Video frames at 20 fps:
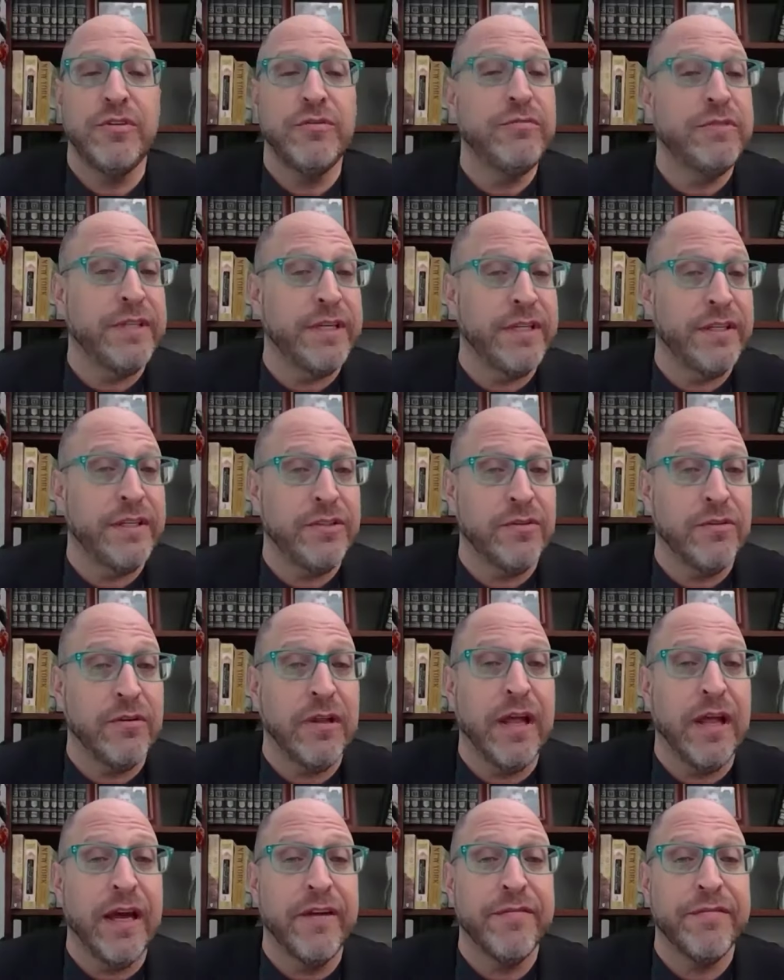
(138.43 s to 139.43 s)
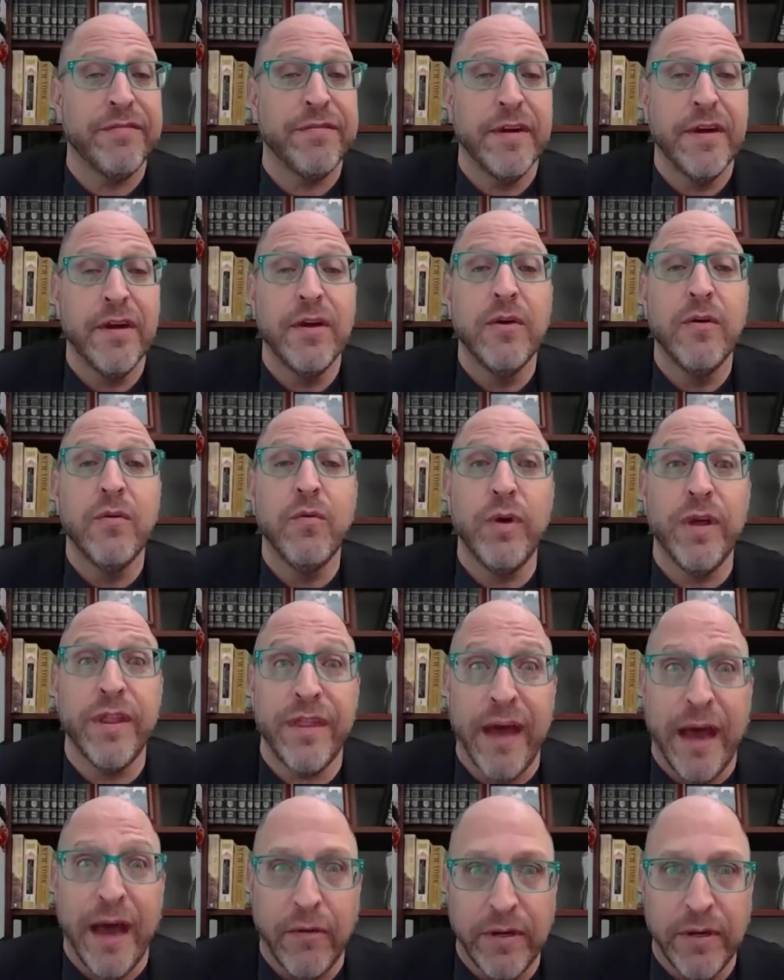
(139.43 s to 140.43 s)
did in your life
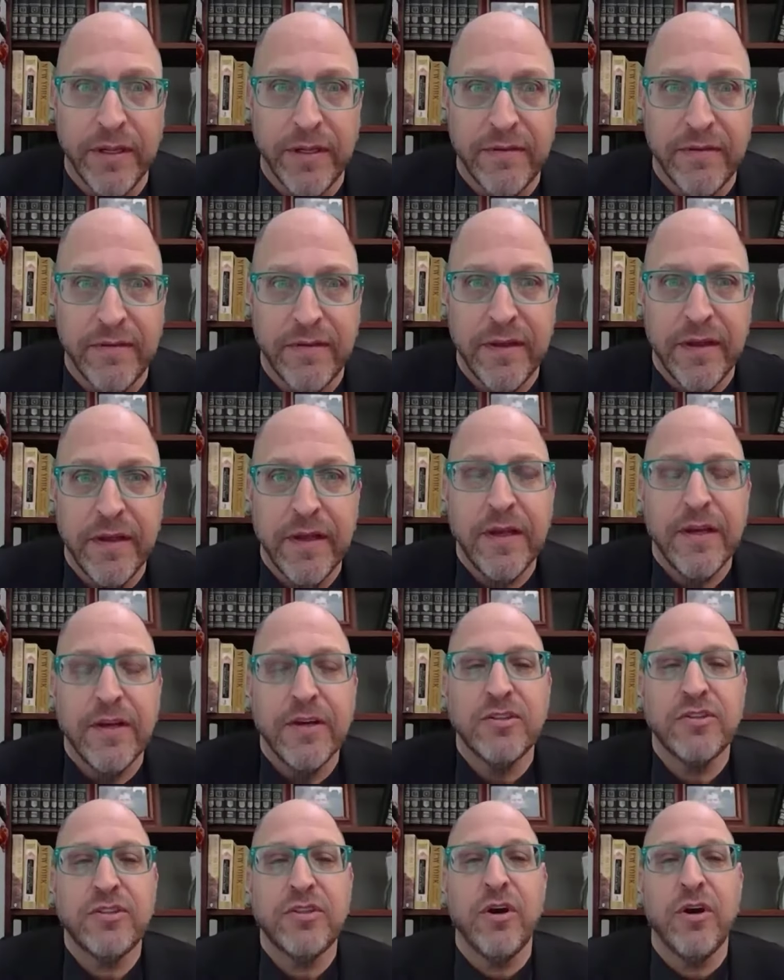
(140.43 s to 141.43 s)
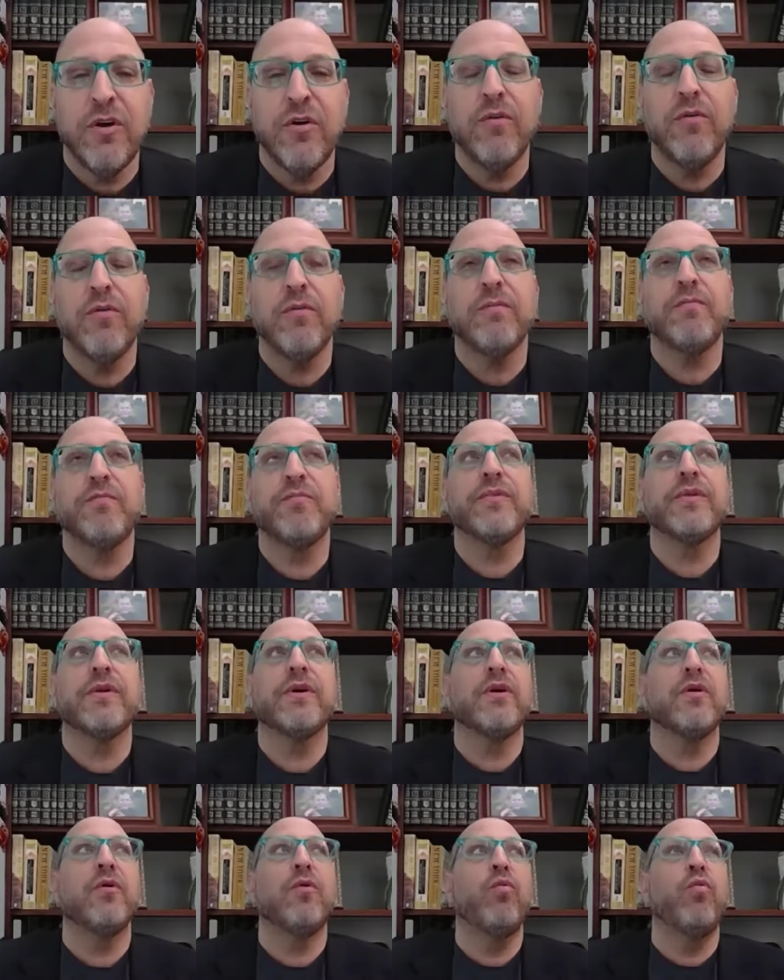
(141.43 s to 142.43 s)
without it. So
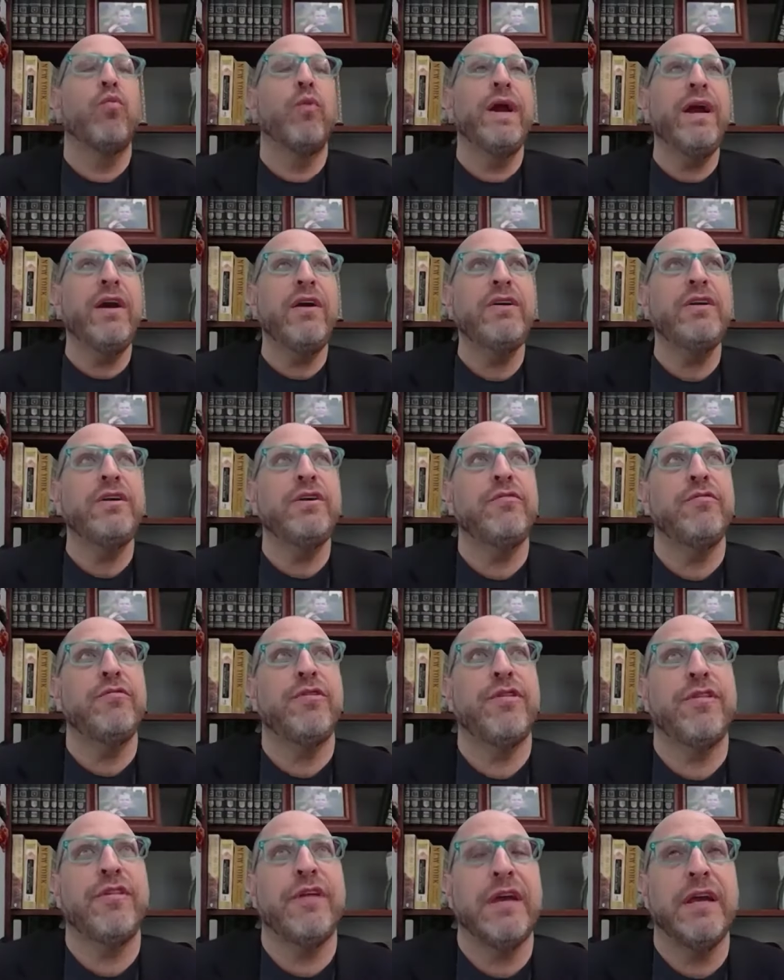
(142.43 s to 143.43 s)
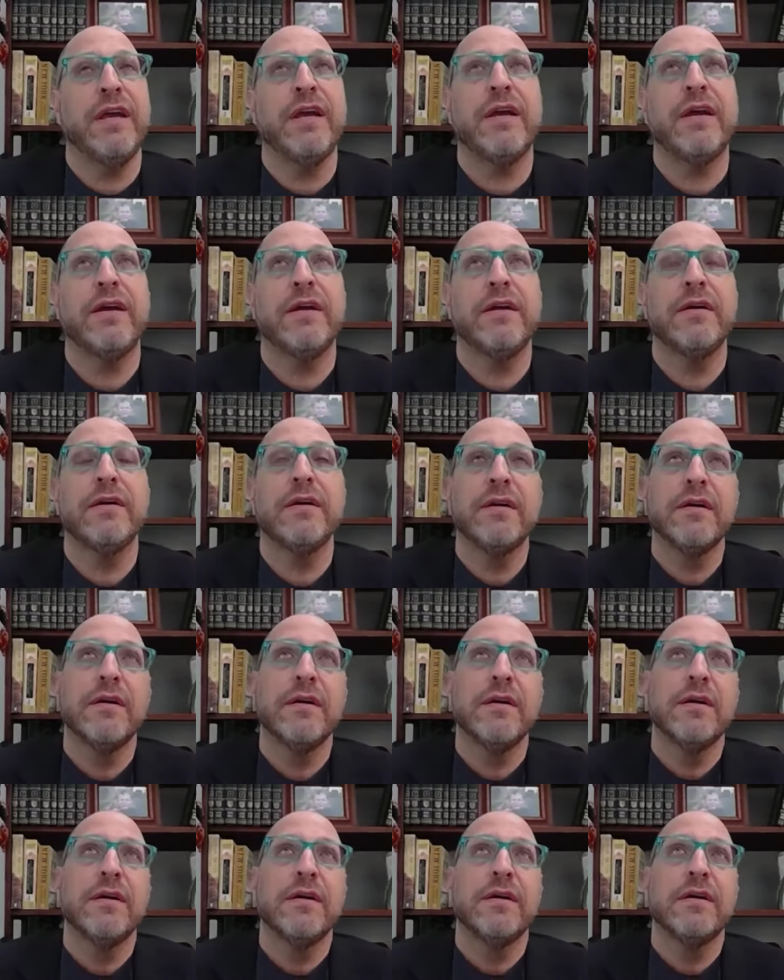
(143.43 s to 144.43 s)
where do you think,
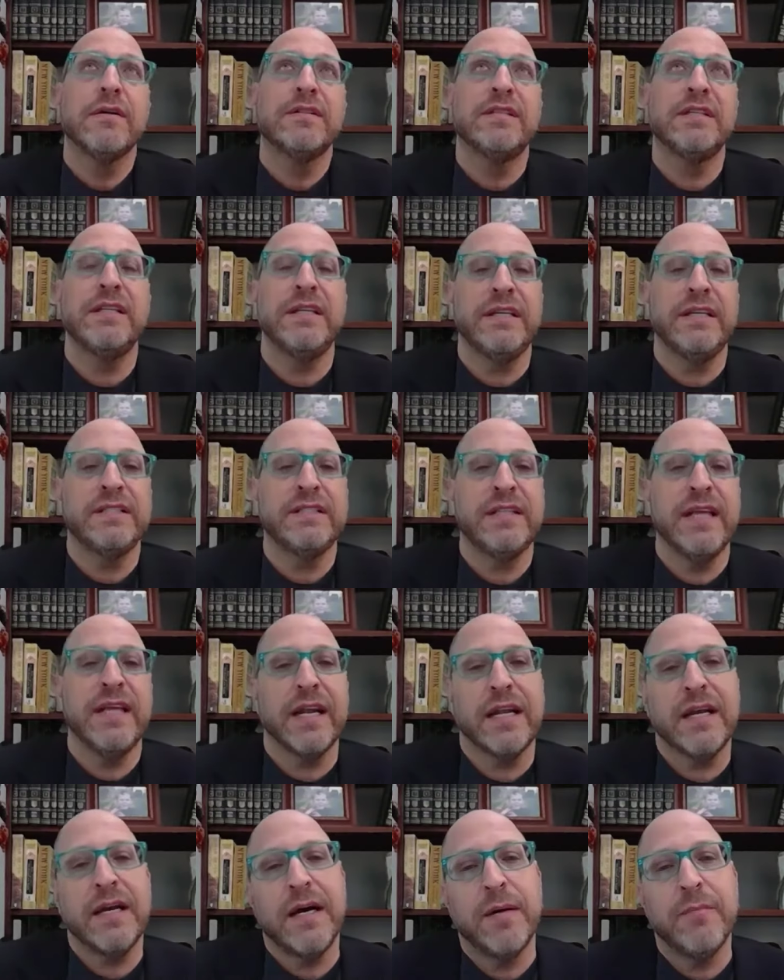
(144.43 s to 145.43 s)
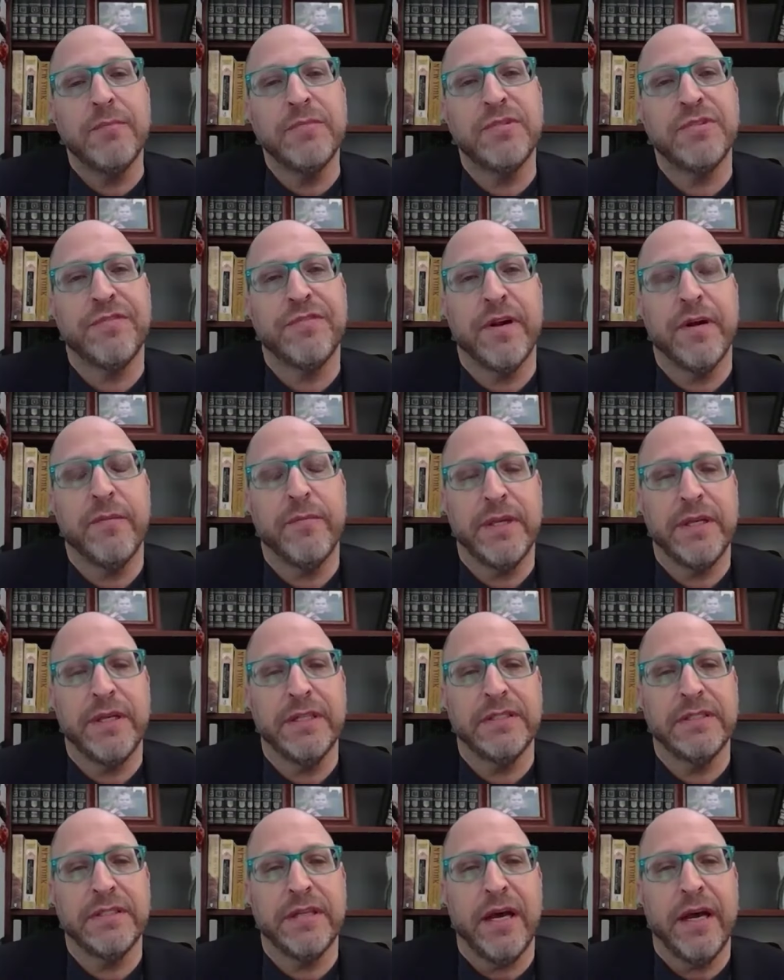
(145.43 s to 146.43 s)
Denise, that comes from
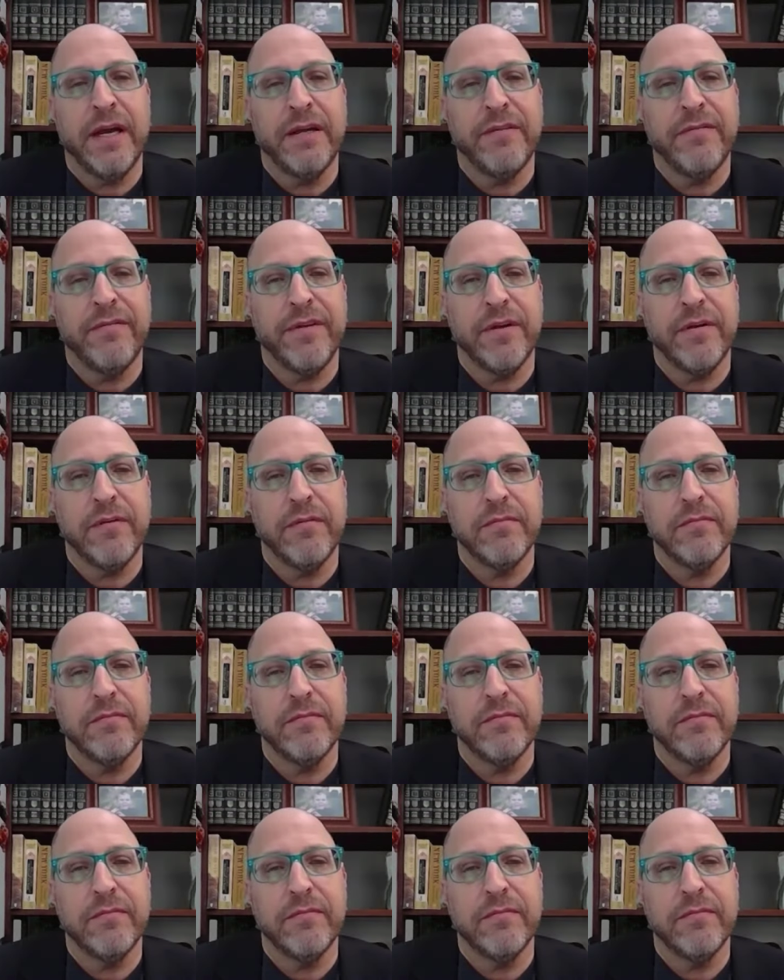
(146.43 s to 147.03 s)
inside of you?